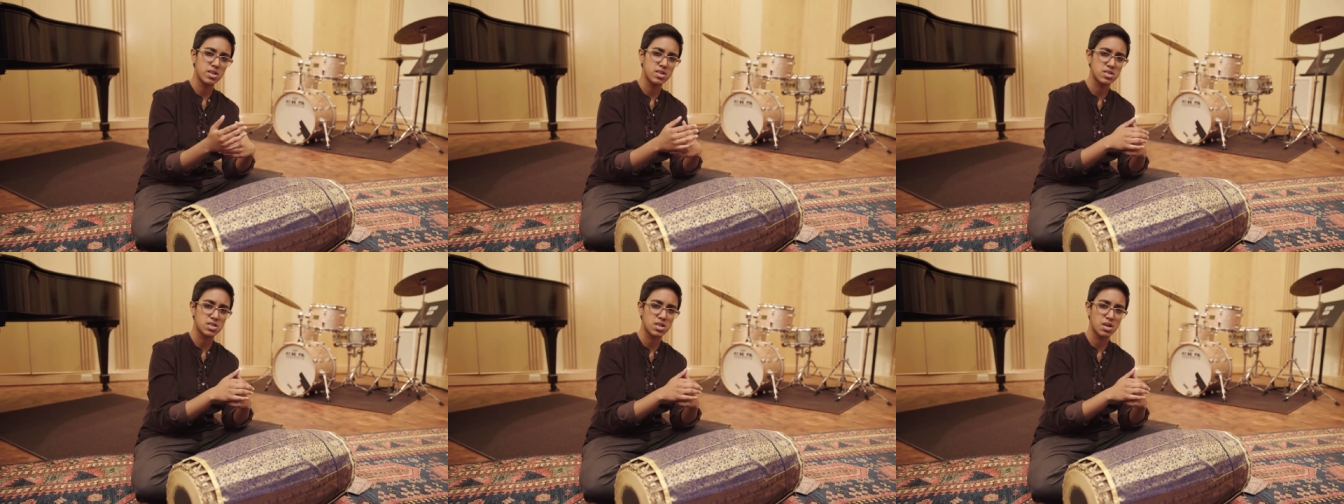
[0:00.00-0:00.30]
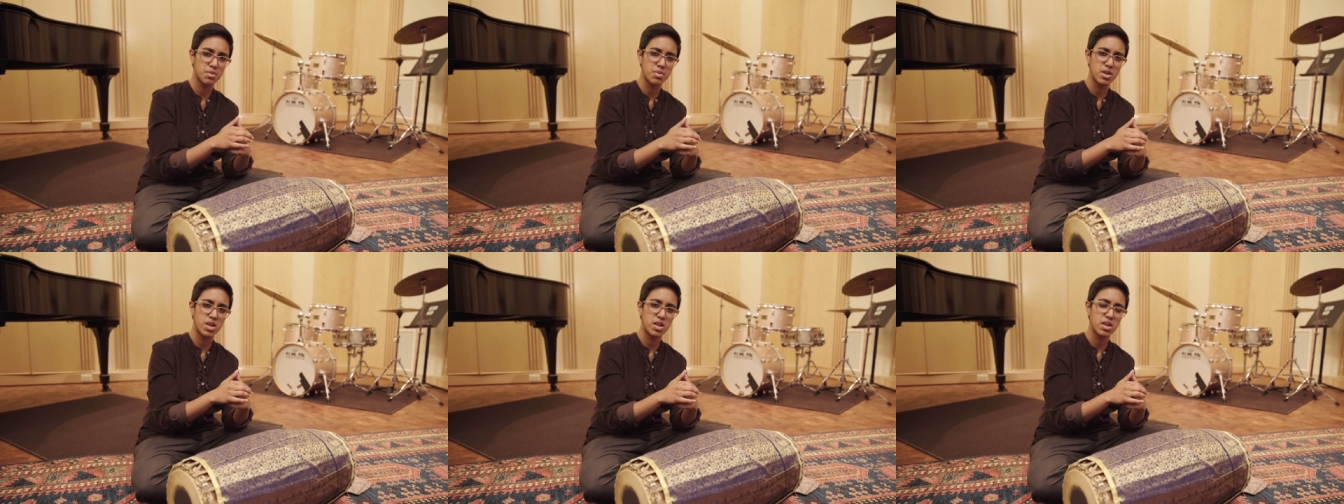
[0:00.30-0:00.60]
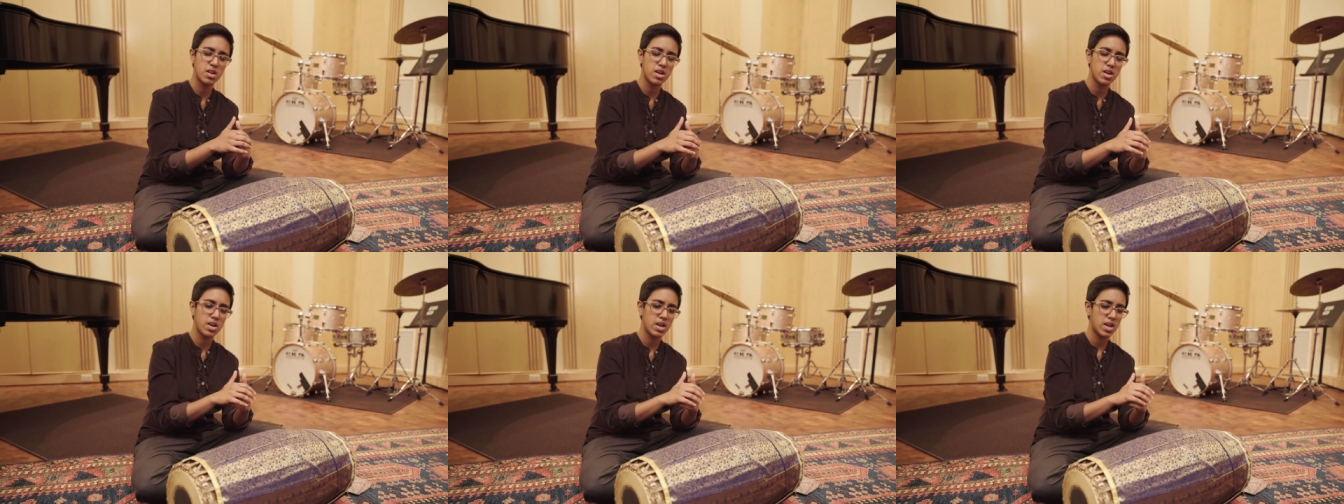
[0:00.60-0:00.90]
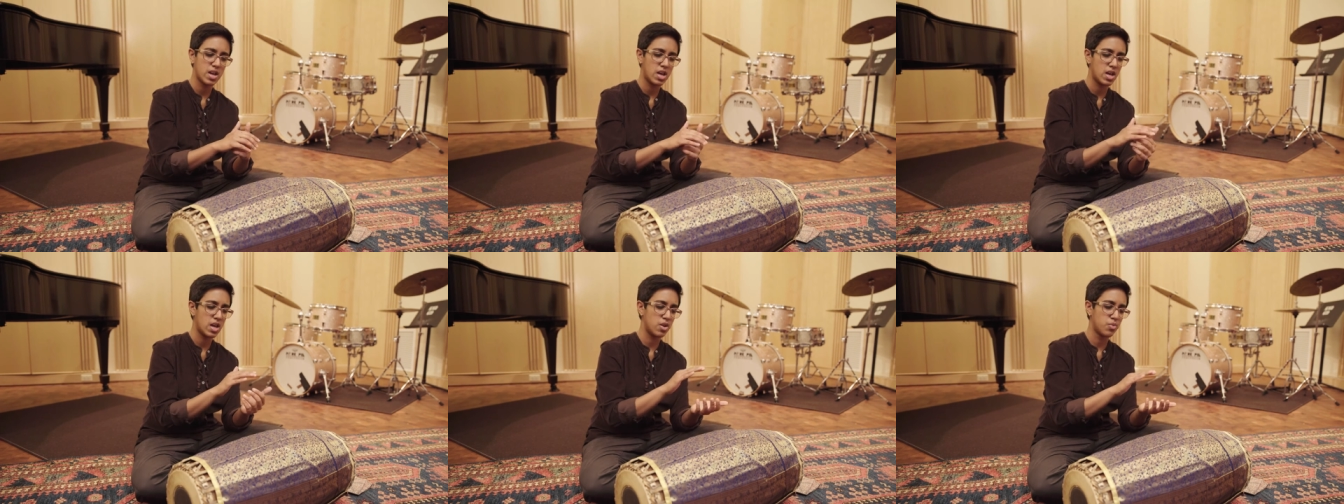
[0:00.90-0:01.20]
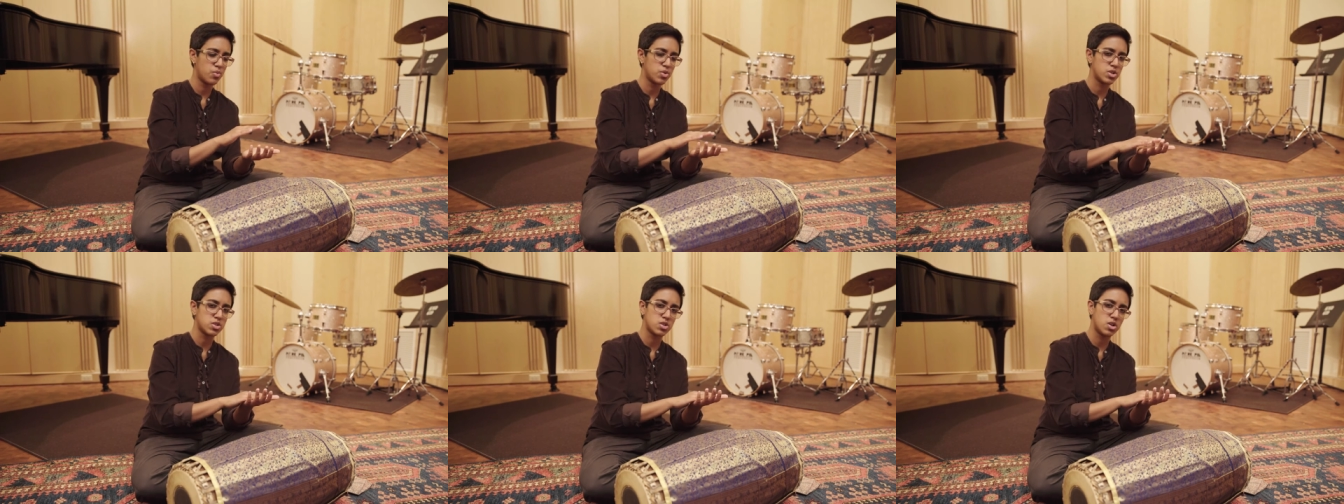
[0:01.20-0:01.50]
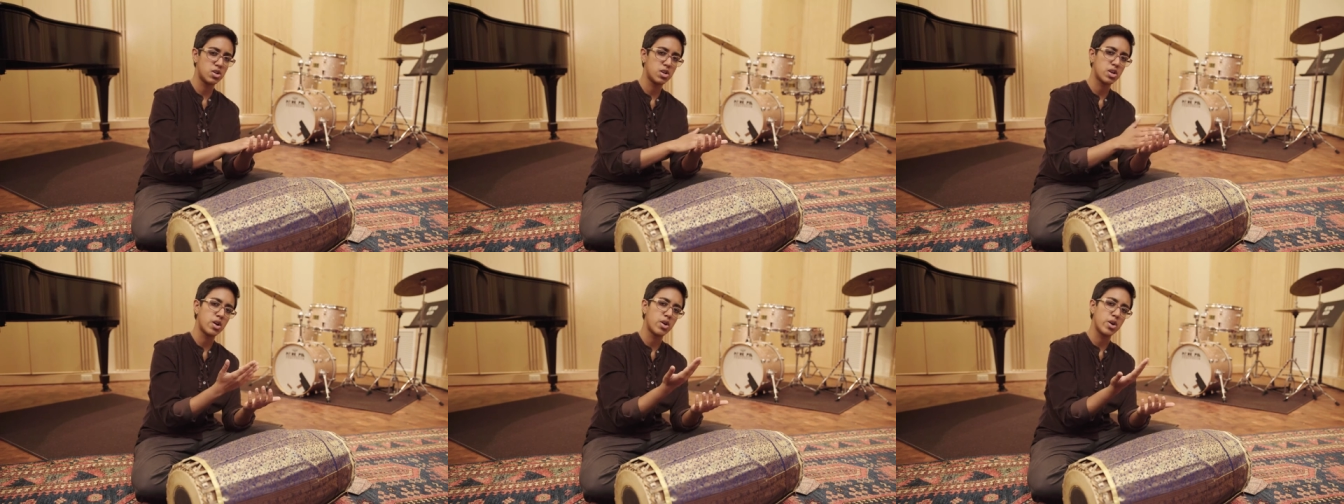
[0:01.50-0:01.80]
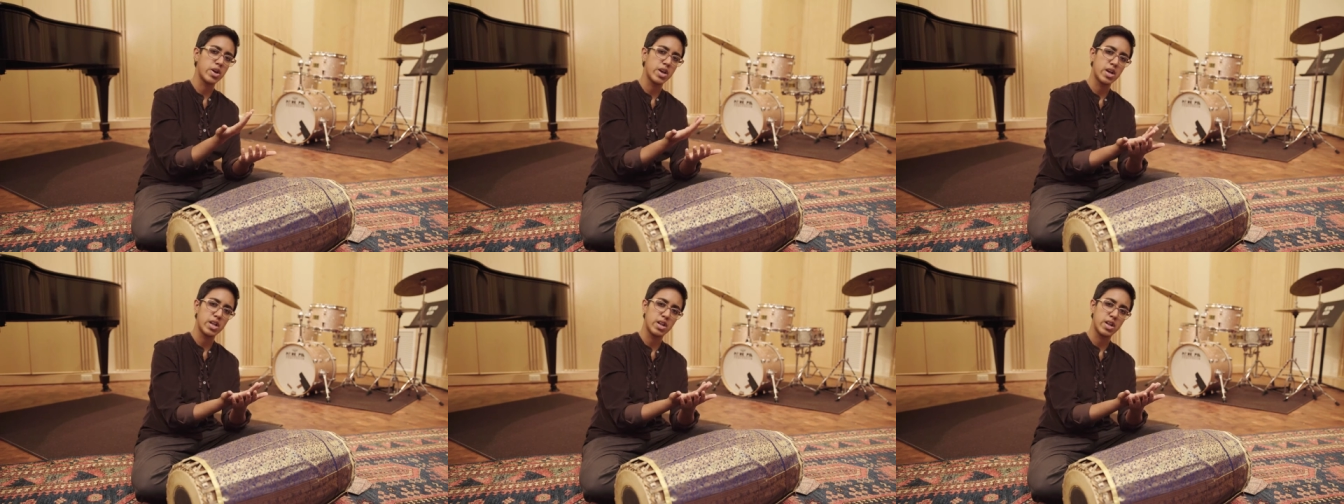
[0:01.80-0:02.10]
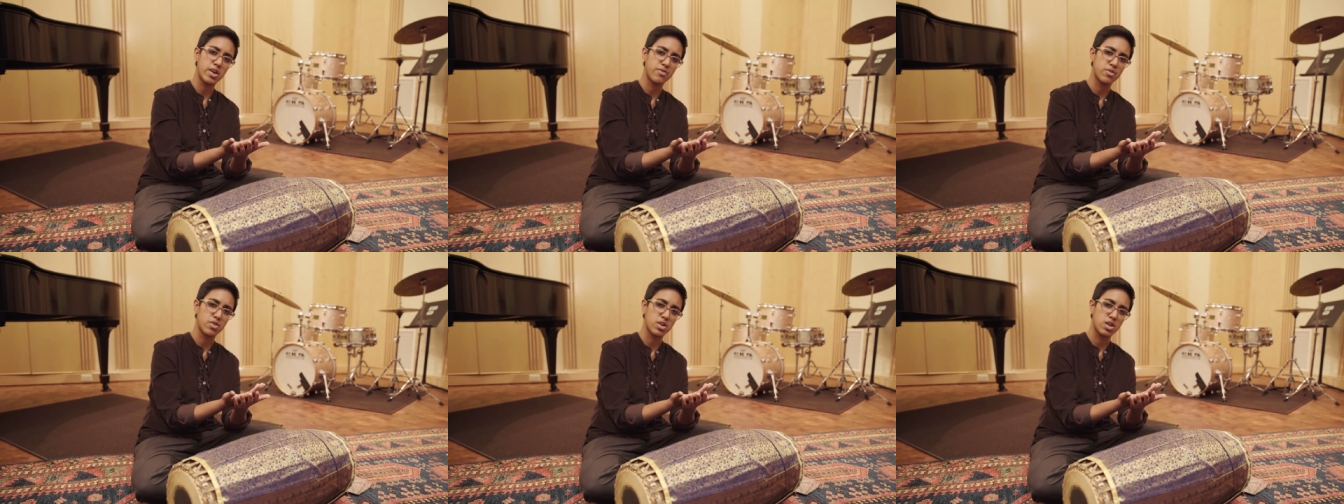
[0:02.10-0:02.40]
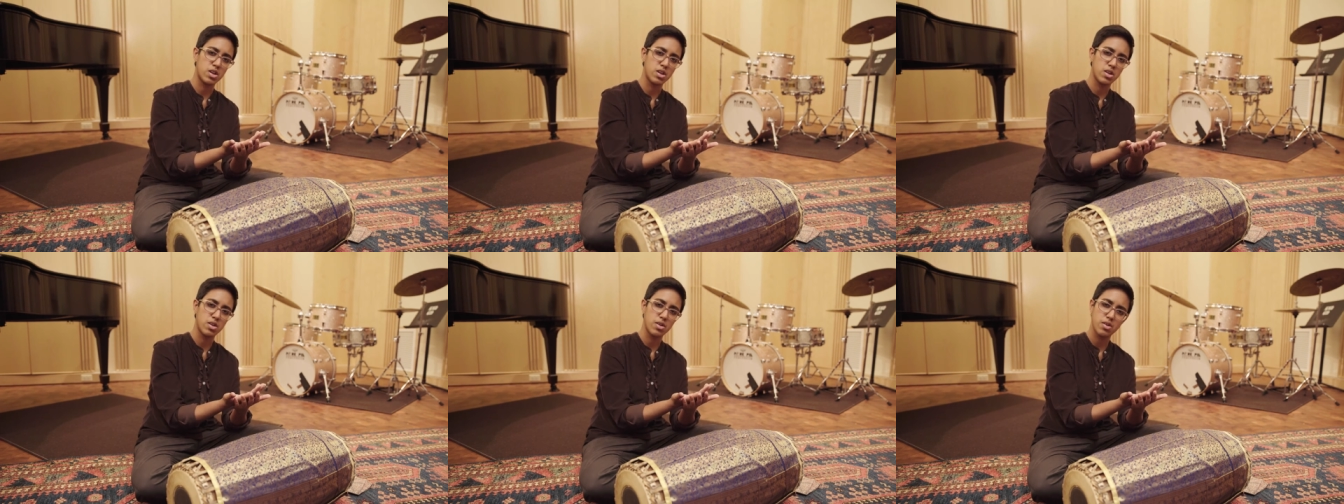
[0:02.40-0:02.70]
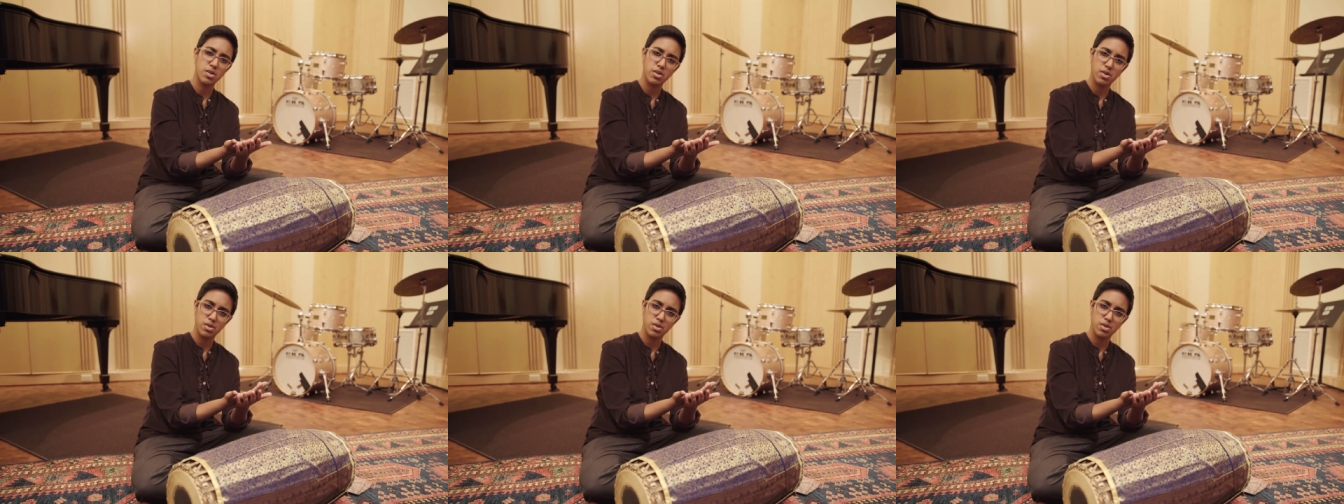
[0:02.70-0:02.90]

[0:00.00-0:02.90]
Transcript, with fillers: has come in and we're turning our hand every